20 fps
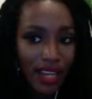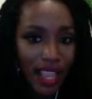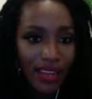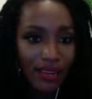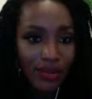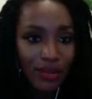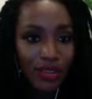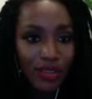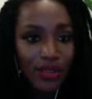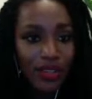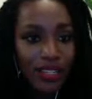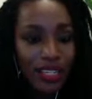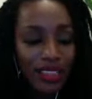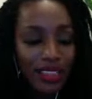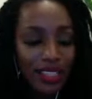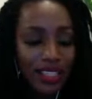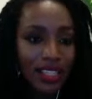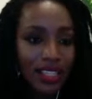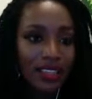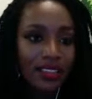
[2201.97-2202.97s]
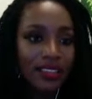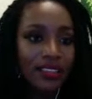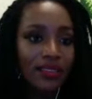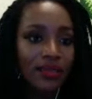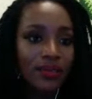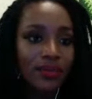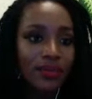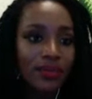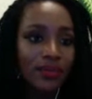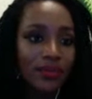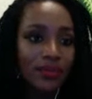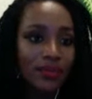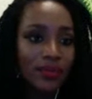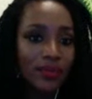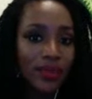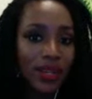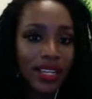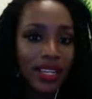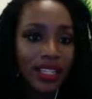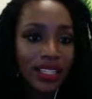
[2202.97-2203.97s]
I don't owe you anything,
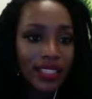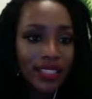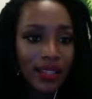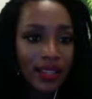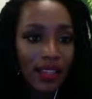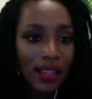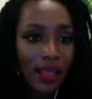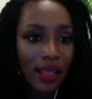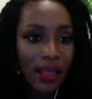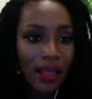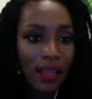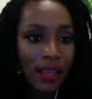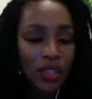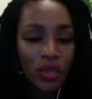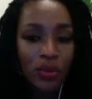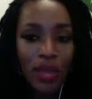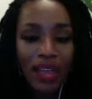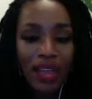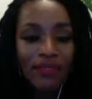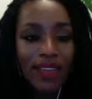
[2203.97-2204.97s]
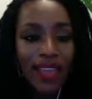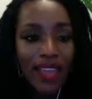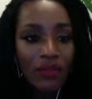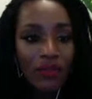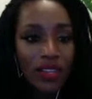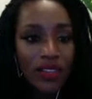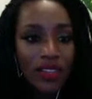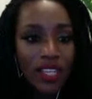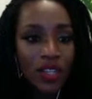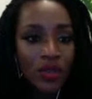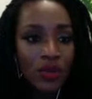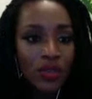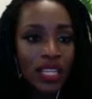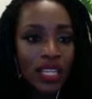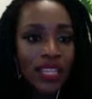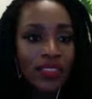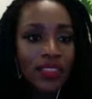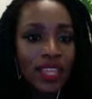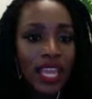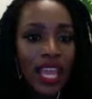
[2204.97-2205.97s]
right? You have everything you
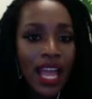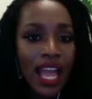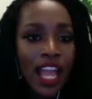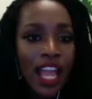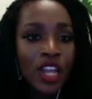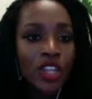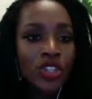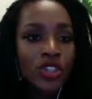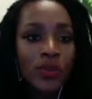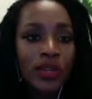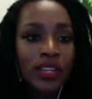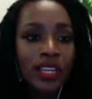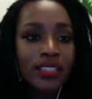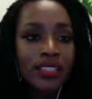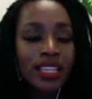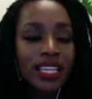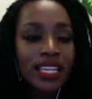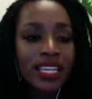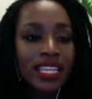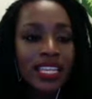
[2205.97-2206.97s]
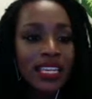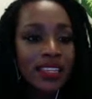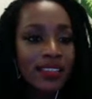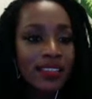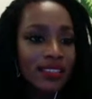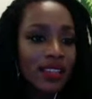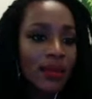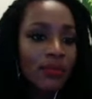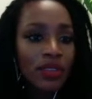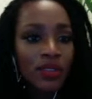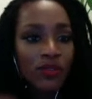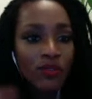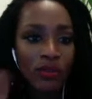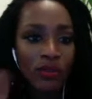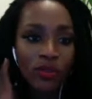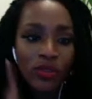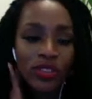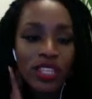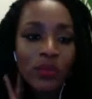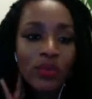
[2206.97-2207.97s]
need. They hired you because they needed something from
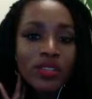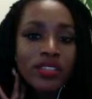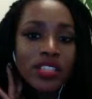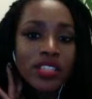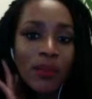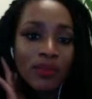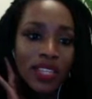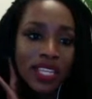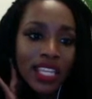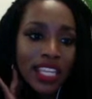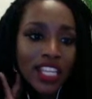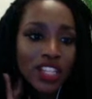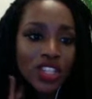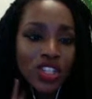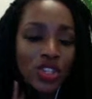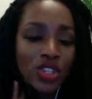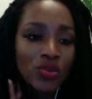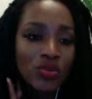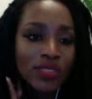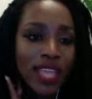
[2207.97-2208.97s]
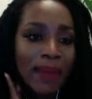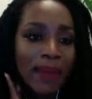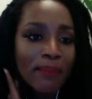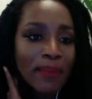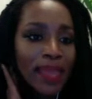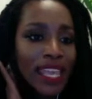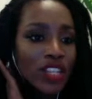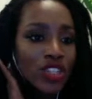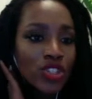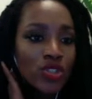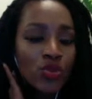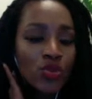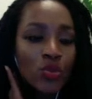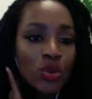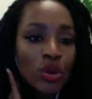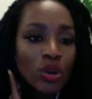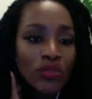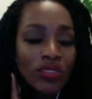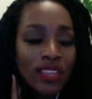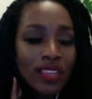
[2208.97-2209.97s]
you. There was something in you that made you
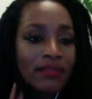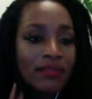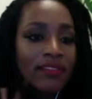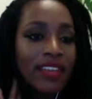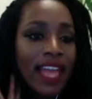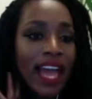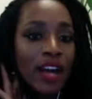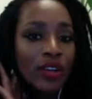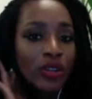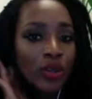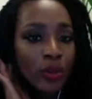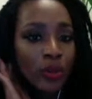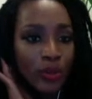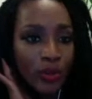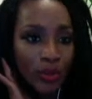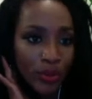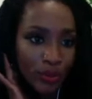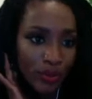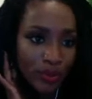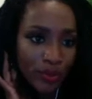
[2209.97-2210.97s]
worthy and valuable.